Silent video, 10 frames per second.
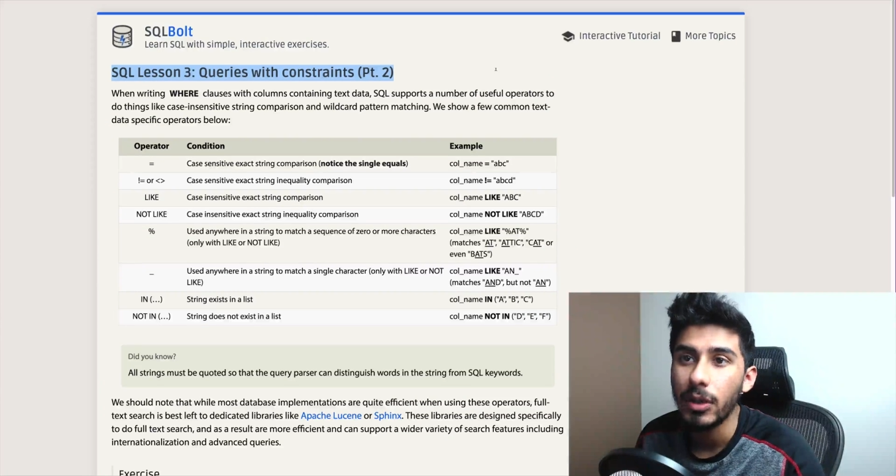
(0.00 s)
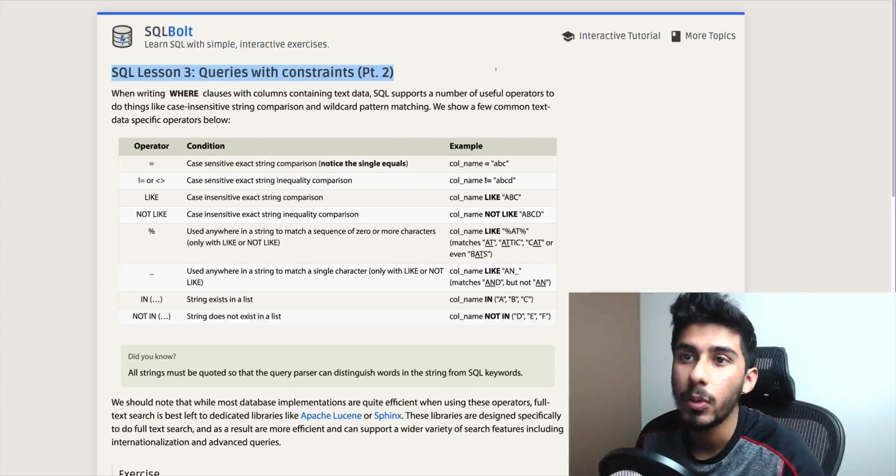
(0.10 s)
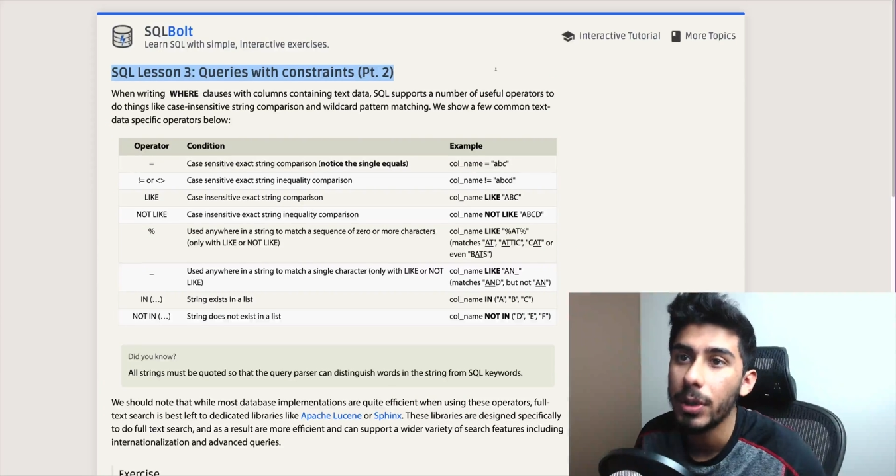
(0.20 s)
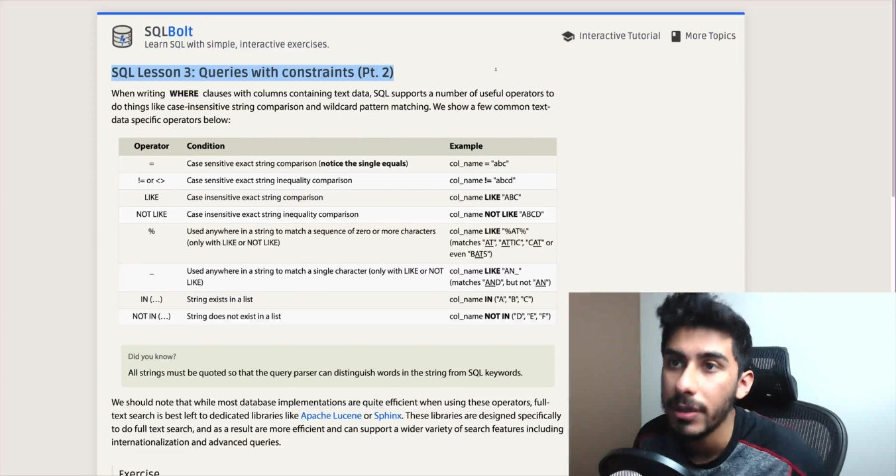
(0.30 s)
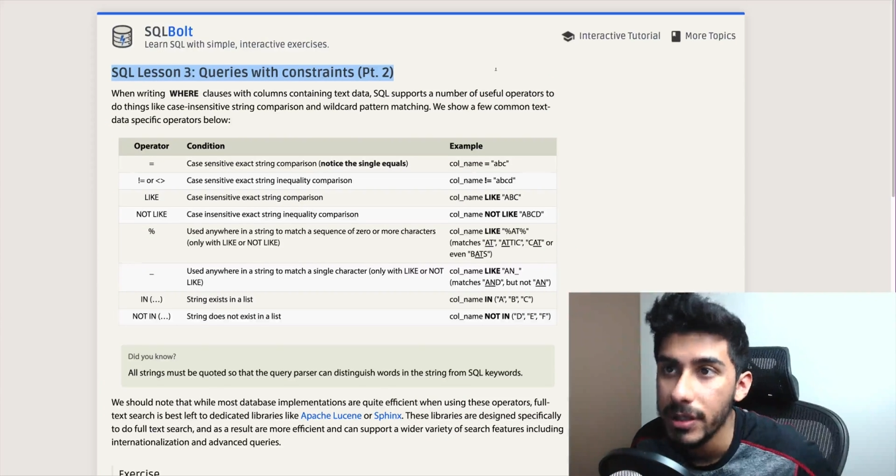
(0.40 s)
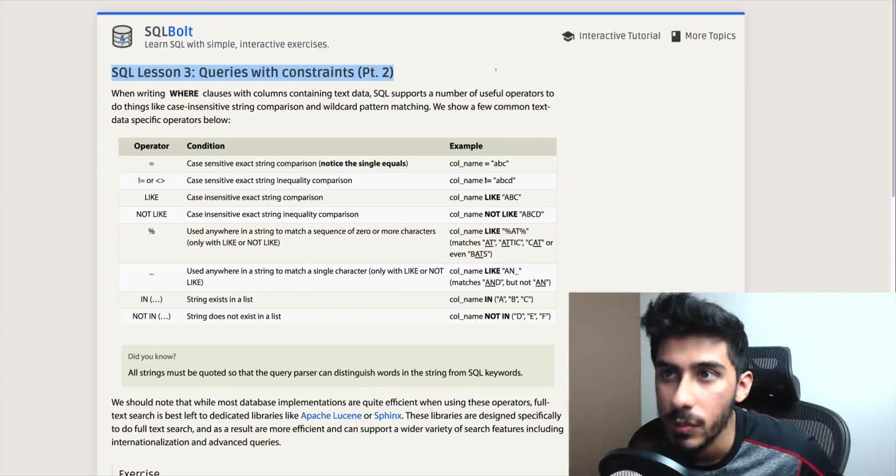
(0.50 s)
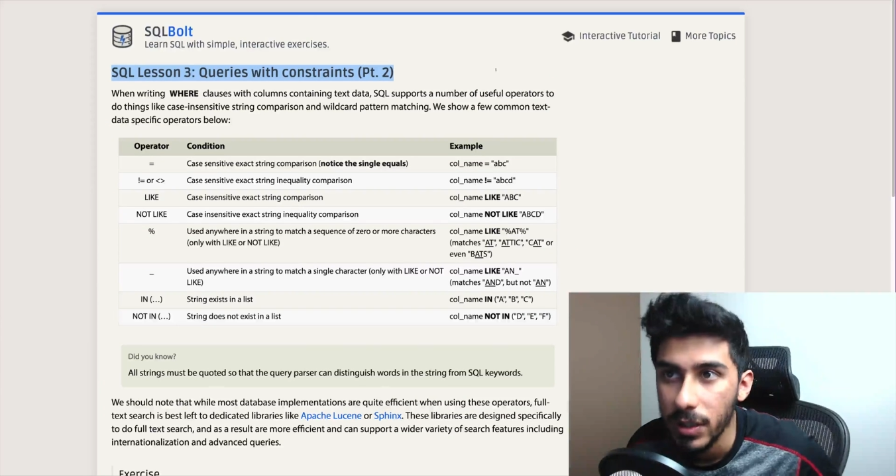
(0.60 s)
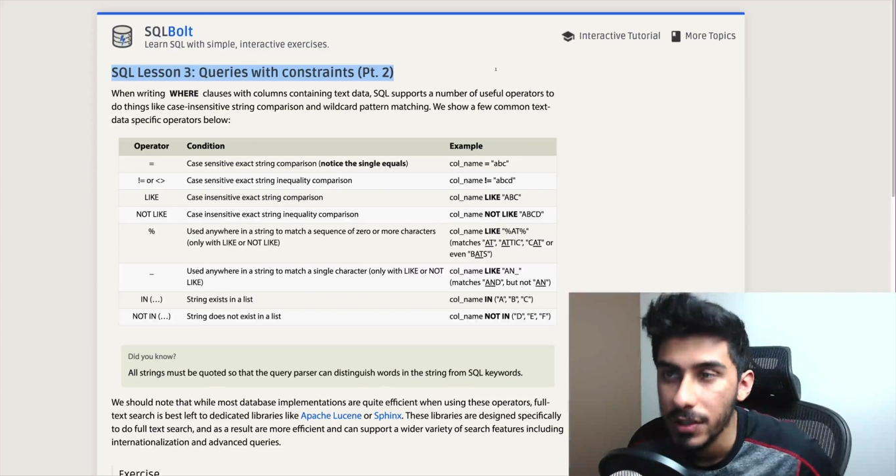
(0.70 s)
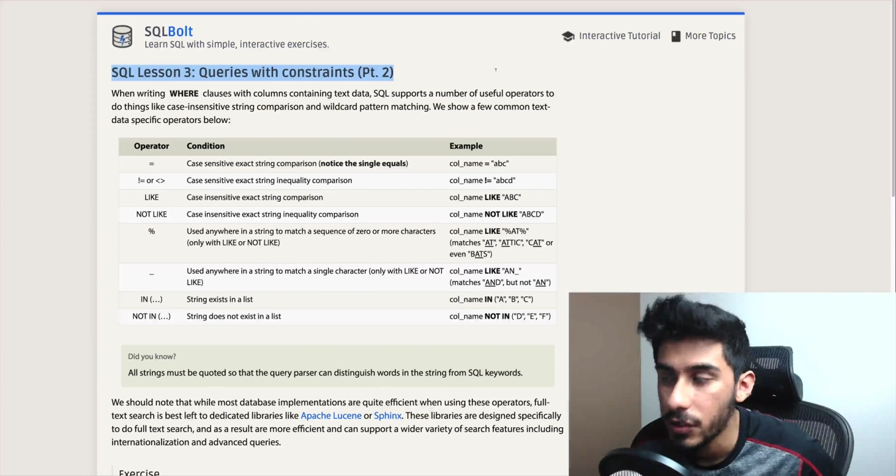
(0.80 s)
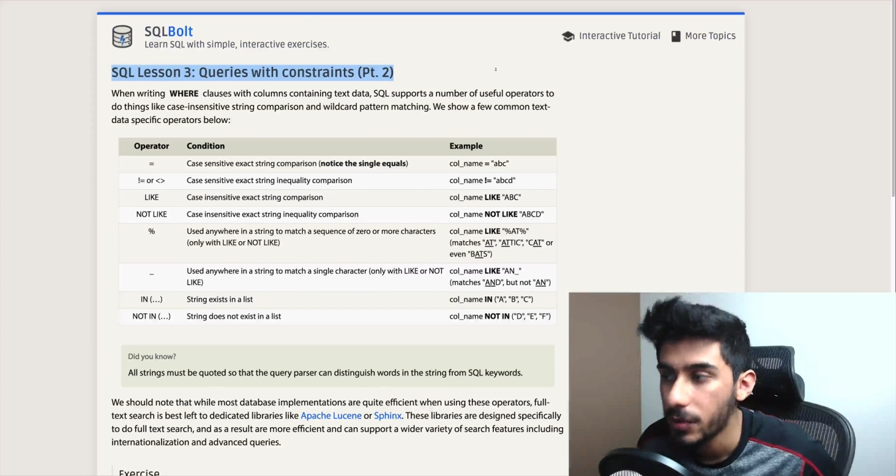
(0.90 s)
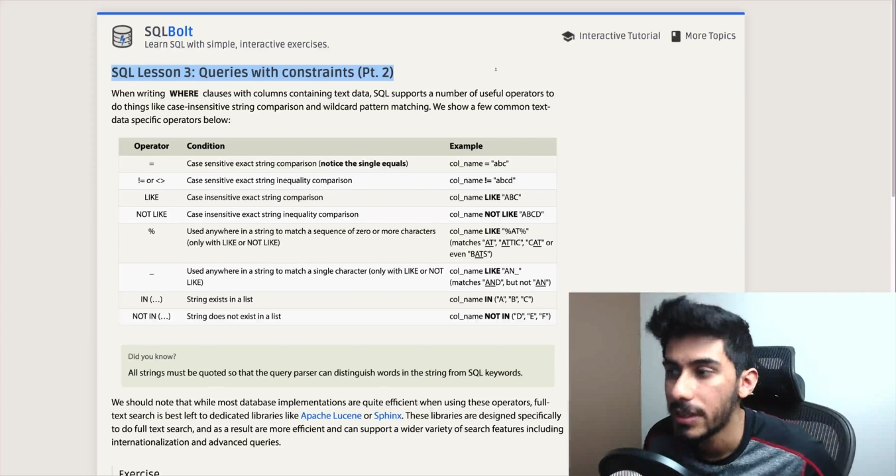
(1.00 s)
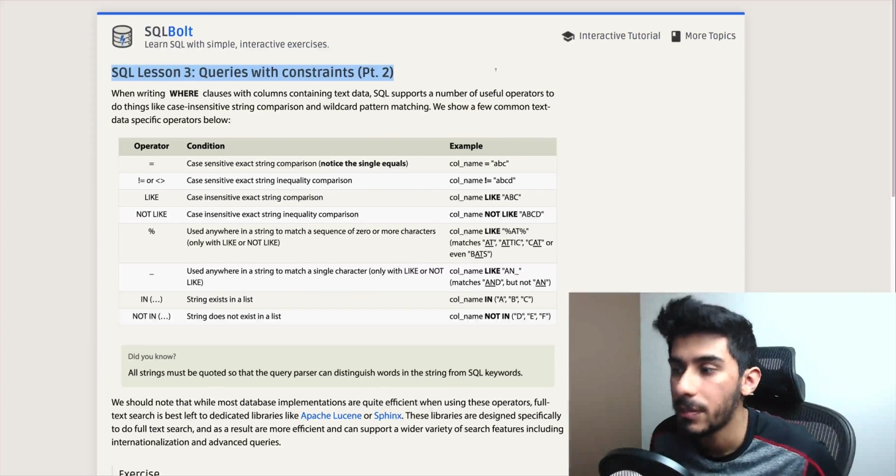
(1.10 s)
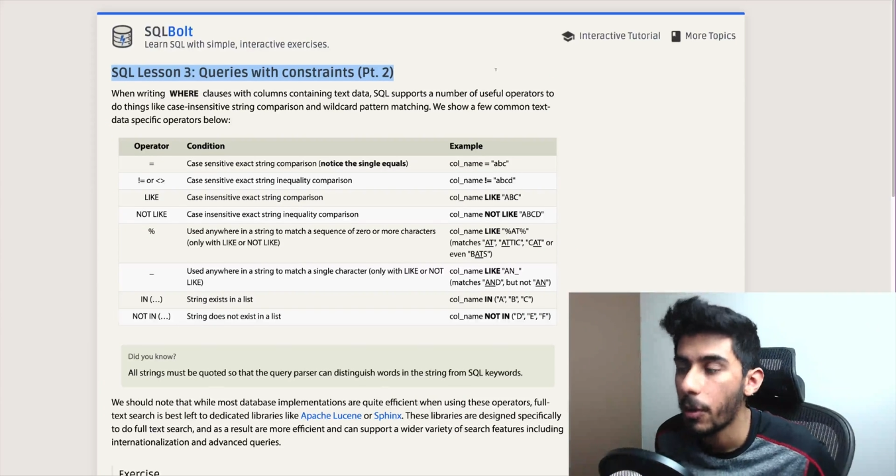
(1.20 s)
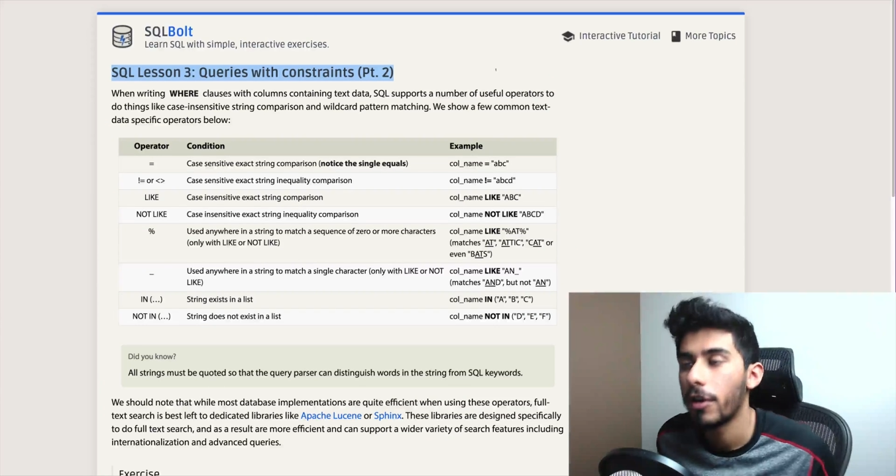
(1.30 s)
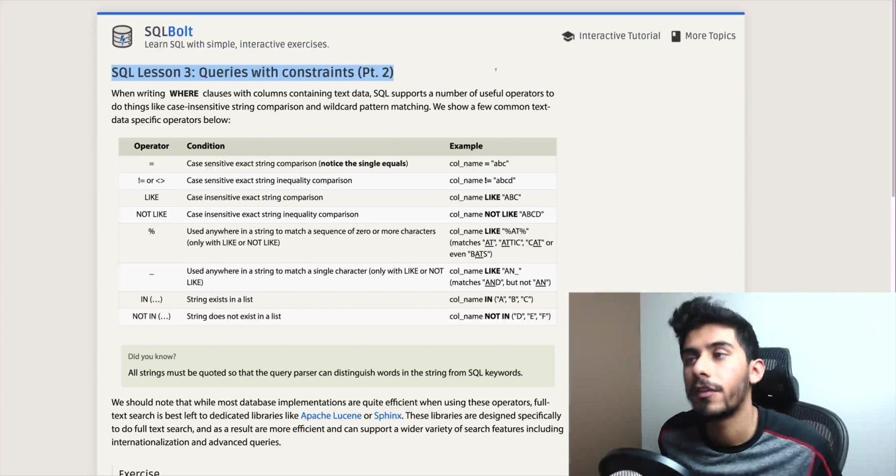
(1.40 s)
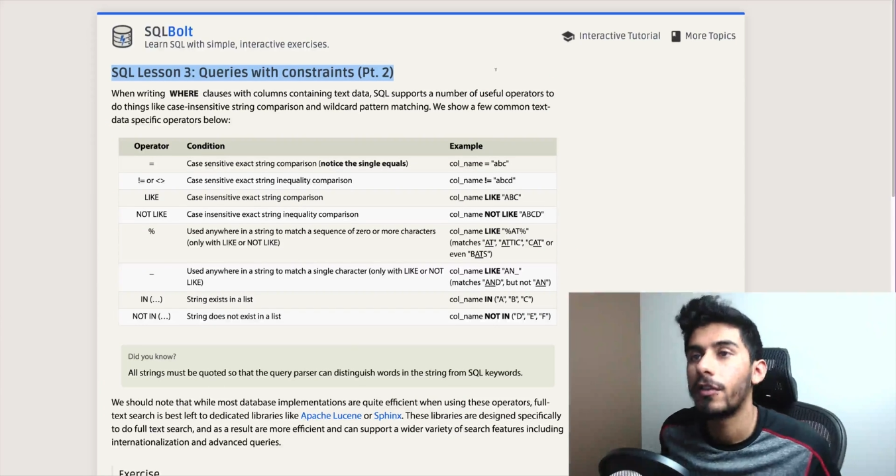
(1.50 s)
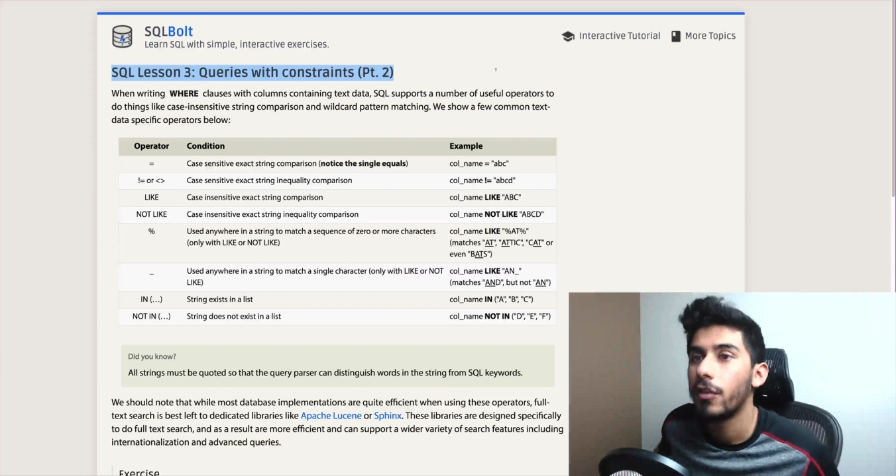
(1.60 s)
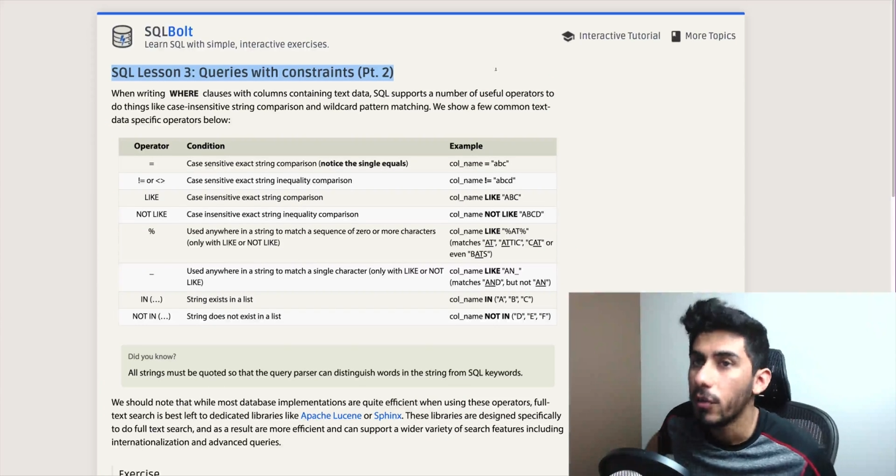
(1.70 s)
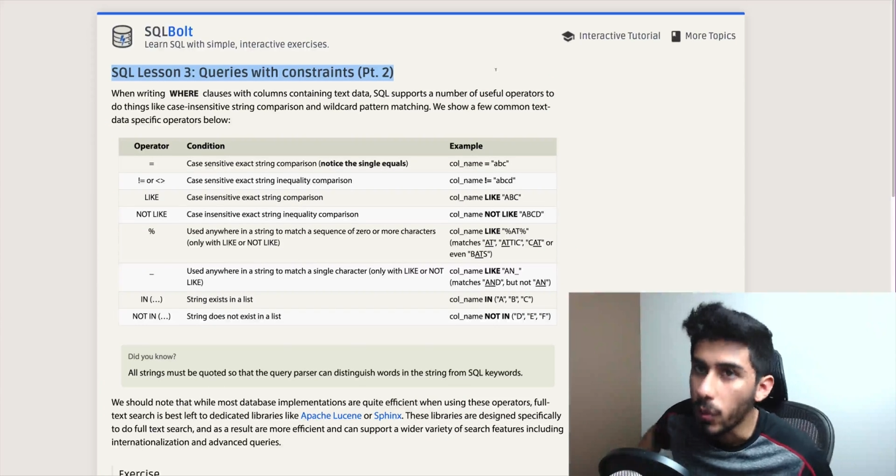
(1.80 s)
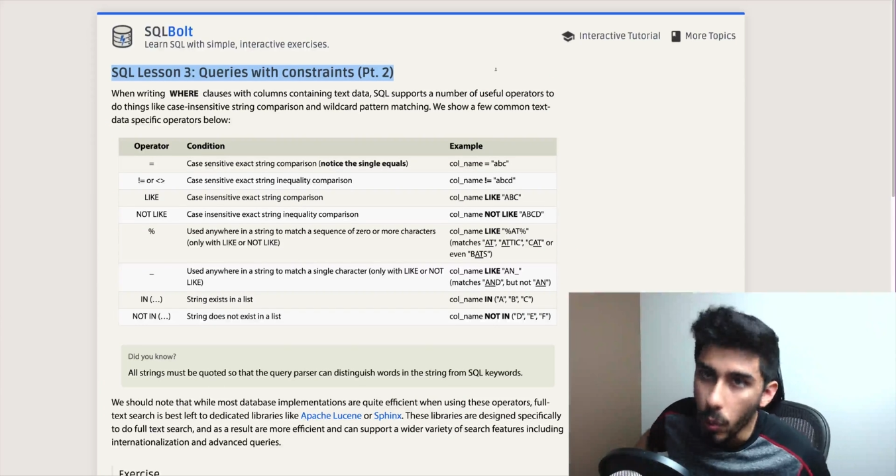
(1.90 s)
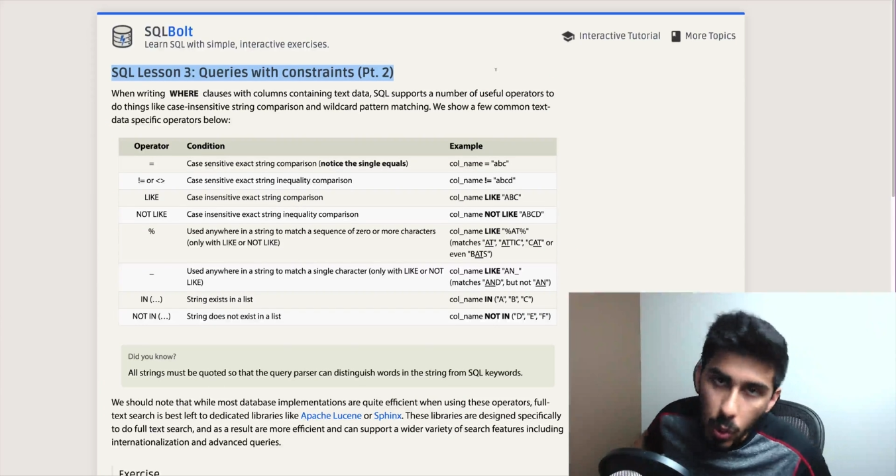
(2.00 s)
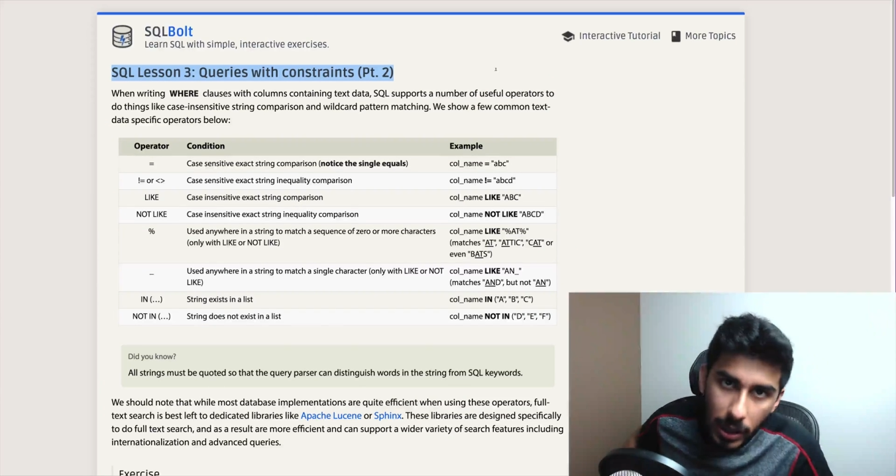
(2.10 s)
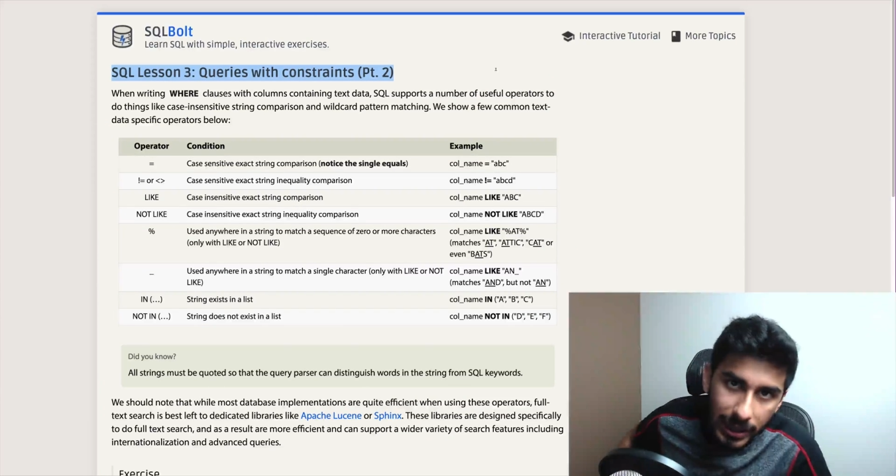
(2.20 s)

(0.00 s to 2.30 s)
Queries with Constraints Part 2,